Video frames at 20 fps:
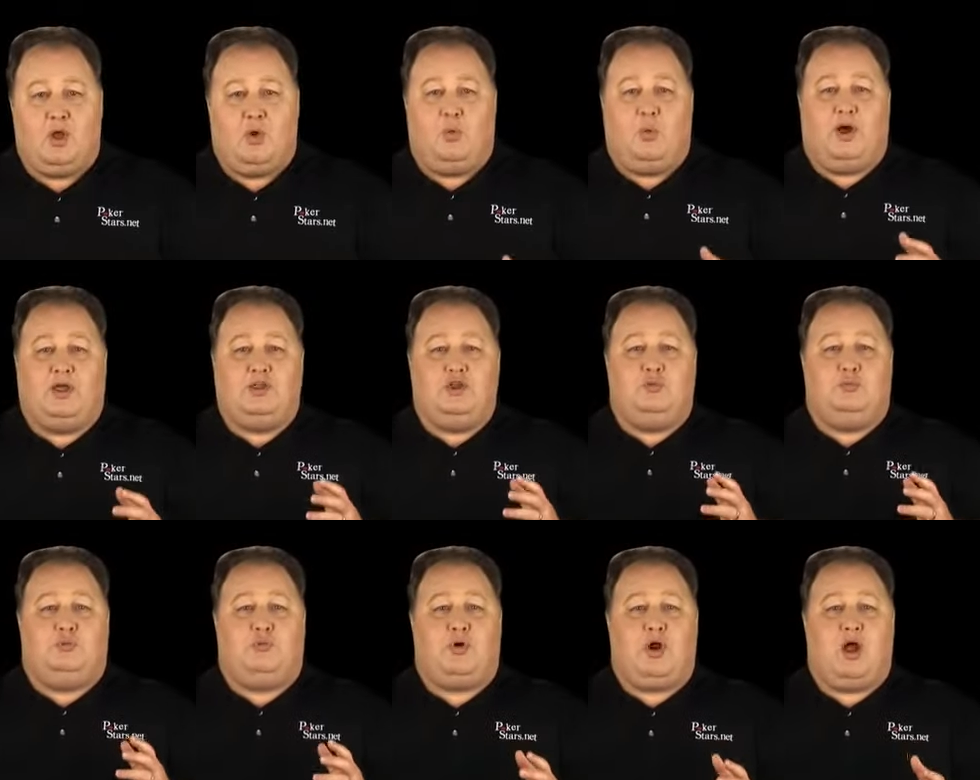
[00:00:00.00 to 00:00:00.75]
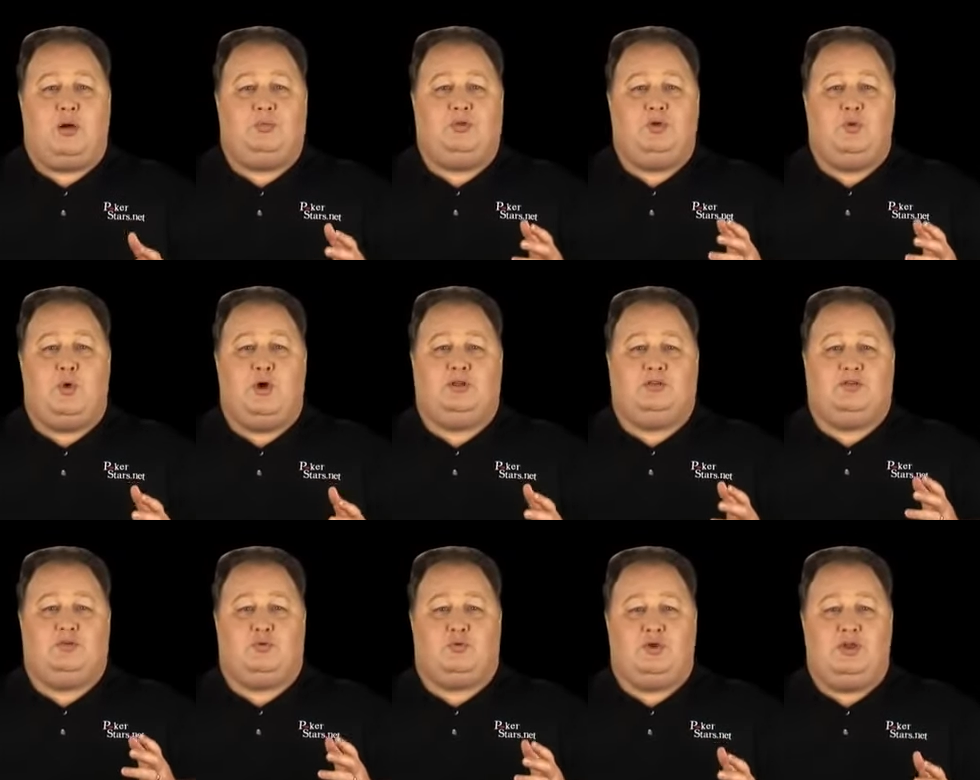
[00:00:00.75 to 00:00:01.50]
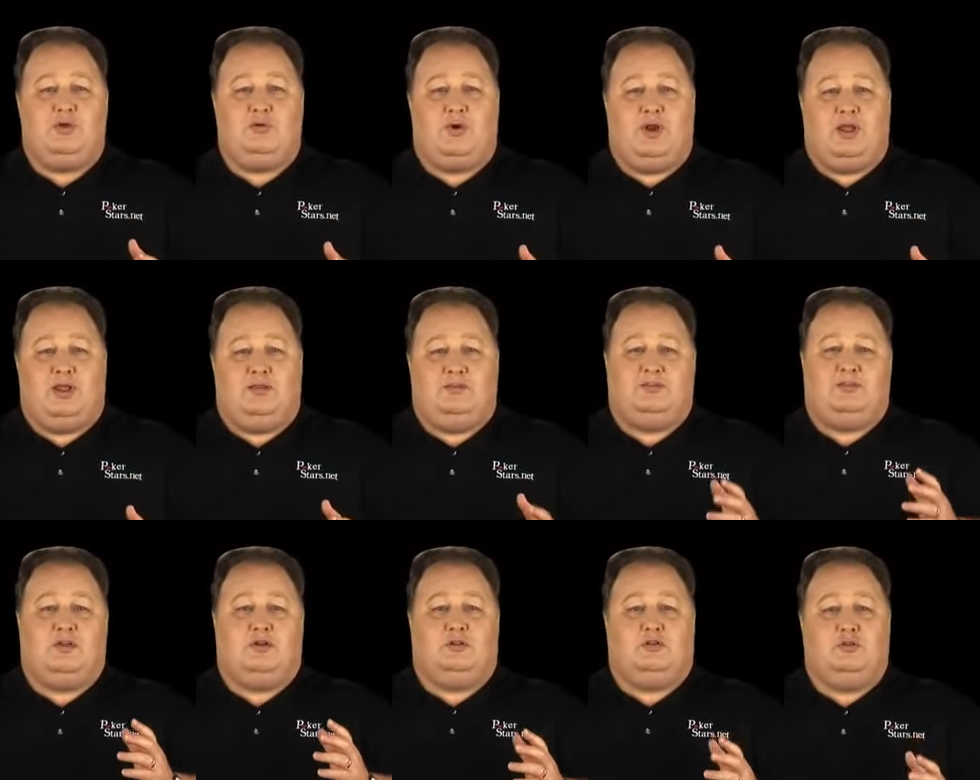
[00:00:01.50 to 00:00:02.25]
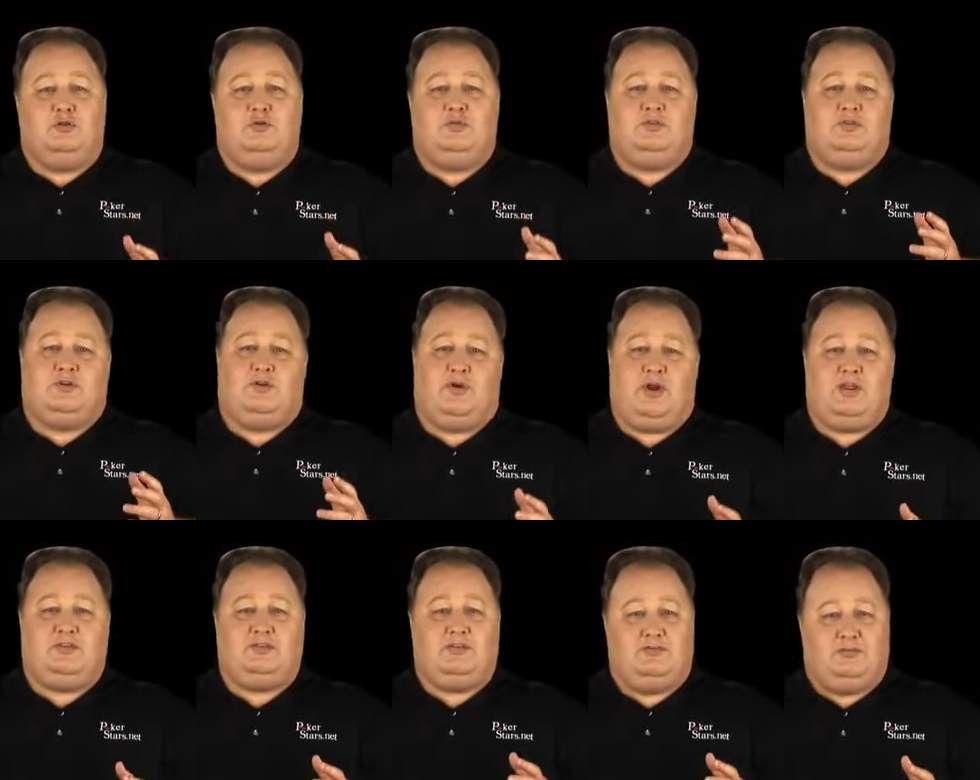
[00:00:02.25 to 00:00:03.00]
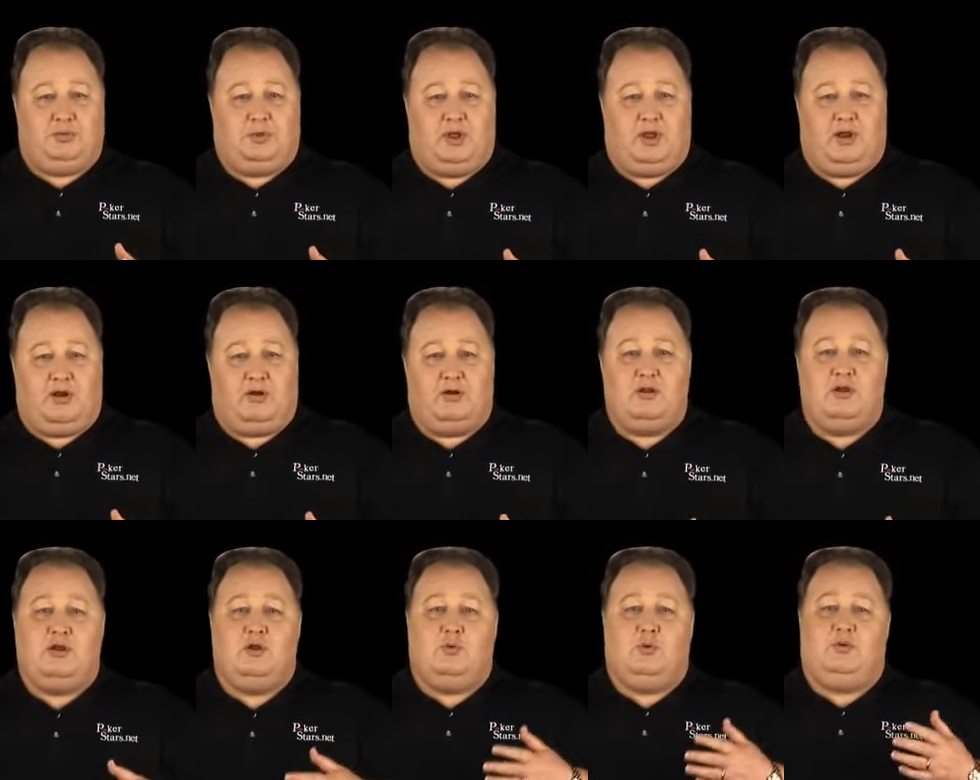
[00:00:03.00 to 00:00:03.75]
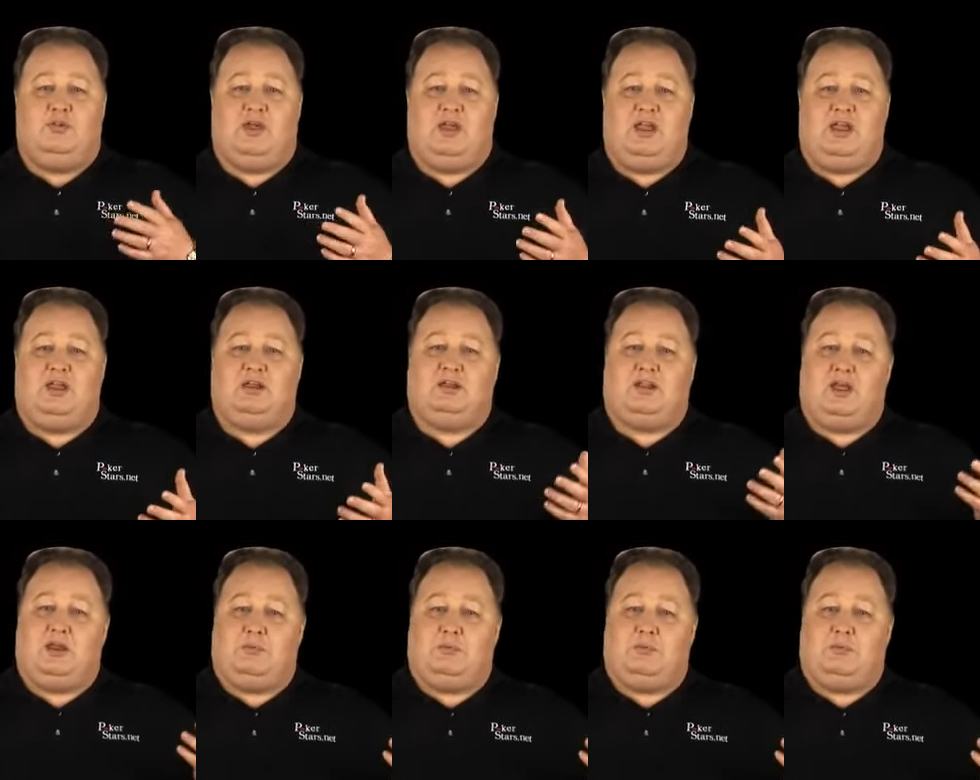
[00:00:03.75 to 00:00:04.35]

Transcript: While you probably want to re-raise a loose aggressive player with a hand like